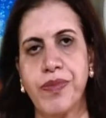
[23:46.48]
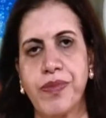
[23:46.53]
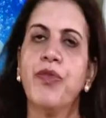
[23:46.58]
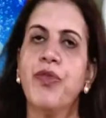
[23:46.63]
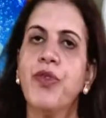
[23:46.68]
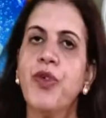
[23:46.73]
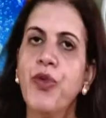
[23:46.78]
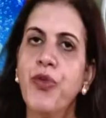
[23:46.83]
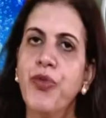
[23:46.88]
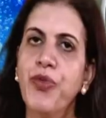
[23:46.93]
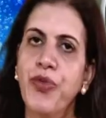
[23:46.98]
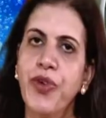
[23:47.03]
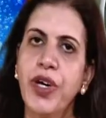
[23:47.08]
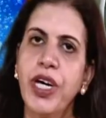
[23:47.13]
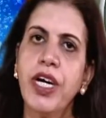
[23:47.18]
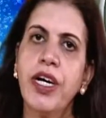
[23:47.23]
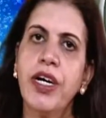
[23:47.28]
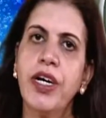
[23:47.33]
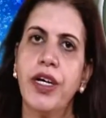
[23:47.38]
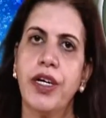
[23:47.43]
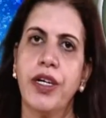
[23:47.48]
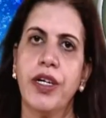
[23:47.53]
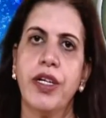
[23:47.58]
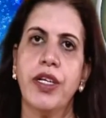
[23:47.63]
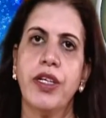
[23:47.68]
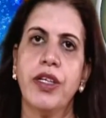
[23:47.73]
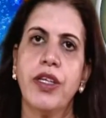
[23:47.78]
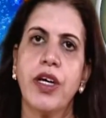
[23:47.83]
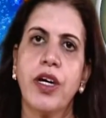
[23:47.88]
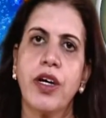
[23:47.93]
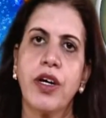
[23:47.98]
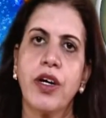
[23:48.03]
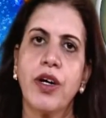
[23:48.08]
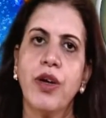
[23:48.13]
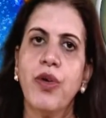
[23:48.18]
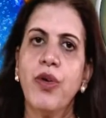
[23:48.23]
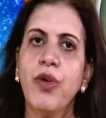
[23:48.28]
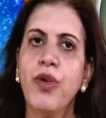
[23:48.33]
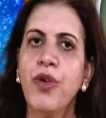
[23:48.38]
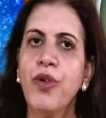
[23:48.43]
from where the
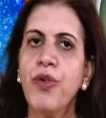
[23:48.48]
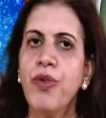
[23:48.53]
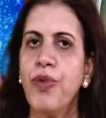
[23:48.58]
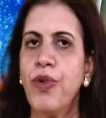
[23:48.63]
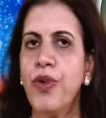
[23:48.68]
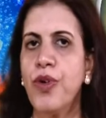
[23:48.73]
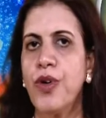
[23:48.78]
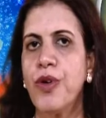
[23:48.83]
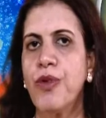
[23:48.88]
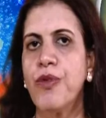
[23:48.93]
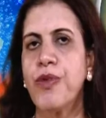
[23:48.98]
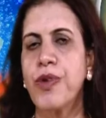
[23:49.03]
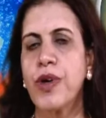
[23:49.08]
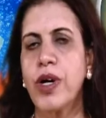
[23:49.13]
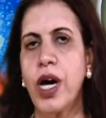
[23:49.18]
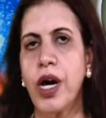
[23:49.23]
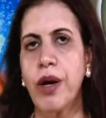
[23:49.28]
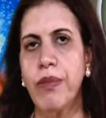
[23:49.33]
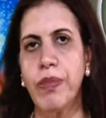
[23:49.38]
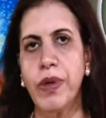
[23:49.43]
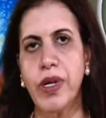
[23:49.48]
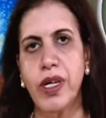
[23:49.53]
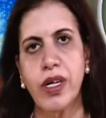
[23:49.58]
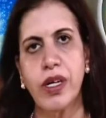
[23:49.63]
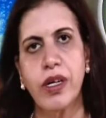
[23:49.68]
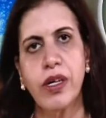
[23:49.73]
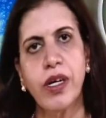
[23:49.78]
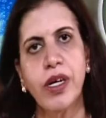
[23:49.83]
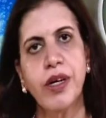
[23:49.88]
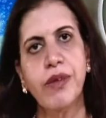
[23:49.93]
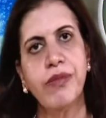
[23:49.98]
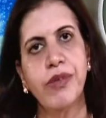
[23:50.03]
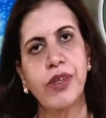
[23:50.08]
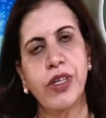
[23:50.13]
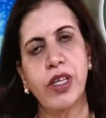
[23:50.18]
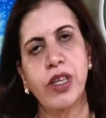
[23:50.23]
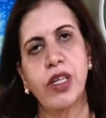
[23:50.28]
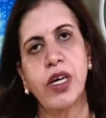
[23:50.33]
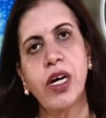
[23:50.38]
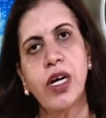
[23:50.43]
chlorofluorocarbon comes
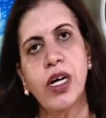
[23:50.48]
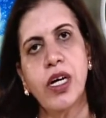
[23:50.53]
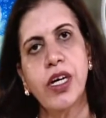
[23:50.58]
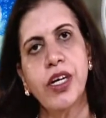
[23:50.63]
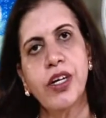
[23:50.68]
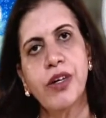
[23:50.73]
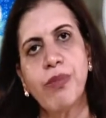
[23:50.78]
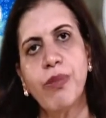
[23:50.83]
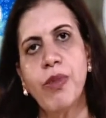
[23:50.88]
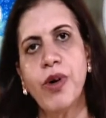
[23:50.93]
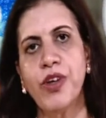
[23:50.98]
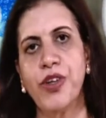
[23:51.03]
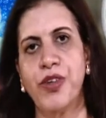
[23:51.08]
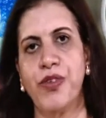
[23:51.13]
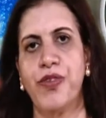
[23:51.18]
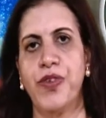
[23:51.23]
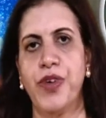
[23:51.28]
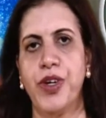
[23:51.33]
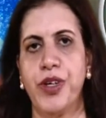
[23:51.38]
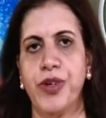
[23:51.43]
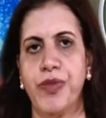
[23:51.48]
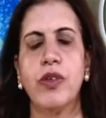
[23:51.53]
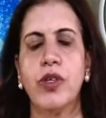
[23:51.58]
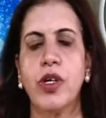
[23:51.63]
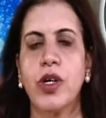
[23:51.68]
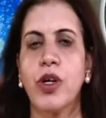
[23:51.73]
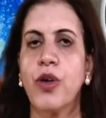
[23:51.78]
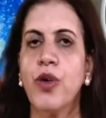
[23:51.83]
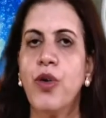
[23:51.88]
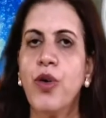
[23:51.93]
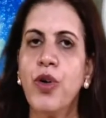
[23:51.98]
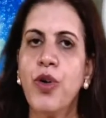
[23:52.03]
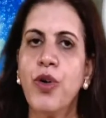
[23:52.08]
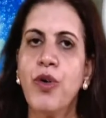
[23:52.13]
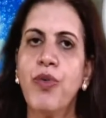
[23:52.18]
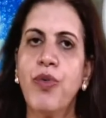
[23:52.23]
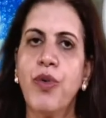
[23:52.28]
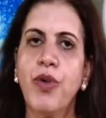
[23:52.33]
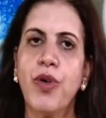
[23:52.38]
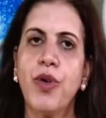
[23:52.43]
in the atmosphere. The
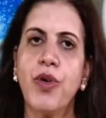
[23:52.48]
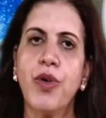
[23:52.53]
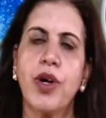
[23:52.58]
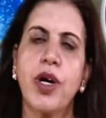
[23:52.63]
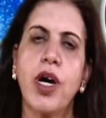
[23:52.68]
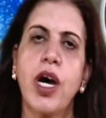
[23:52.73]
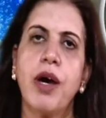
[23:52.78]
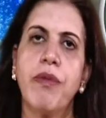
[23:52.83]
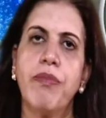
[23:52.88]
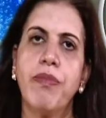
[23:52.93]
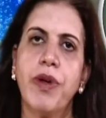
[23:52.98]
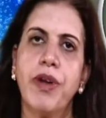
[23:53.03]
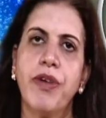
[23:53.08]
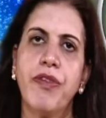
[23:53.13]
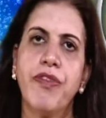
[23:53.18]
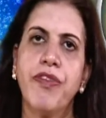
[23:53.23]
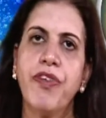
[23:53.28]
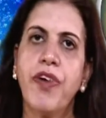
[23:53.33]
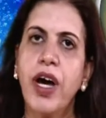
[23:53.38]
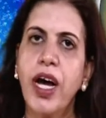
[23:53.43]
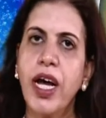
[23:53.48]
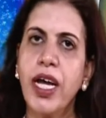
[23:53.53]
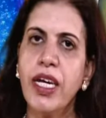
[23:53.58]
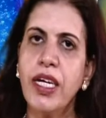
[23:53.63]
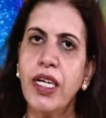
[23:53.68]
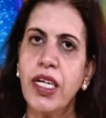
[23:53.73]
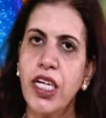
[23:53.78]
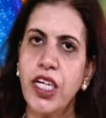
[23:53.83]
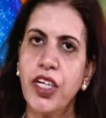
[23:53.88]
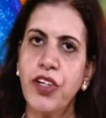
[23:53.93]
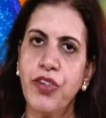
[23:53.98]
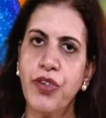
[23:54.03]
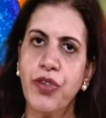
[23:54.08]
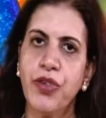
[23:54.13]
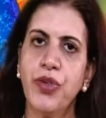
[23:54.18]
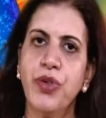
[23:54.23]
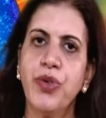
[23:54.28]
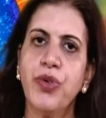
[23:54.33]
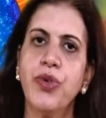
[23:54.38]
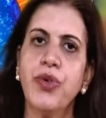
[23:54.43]
chlorofluorocarbon find its
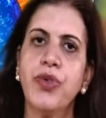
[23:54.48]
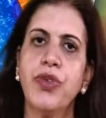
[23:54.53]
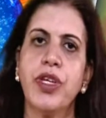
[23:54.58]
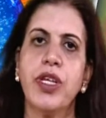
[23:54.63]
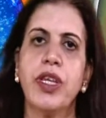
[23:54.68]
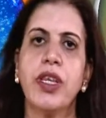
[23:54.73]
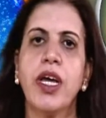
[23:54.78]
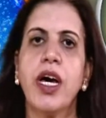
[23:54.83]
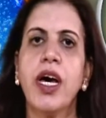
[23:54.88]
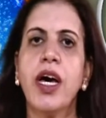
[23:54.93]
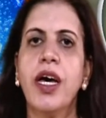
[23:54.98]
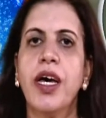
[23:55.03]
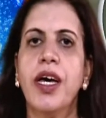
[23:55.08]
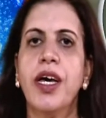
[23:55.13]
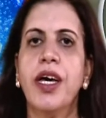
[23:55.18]
use in the